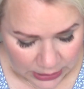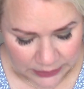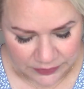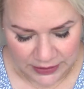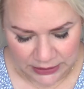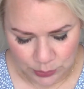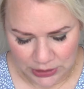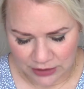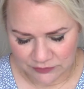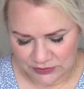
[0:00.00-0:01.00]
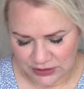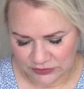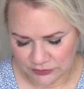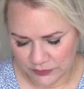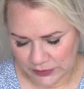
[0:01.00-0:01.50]
Then we have Night
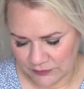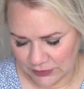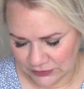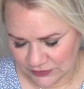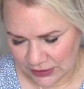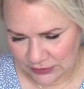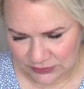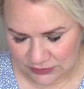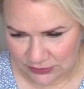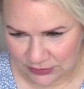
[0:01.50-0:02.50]
of the Living Dead,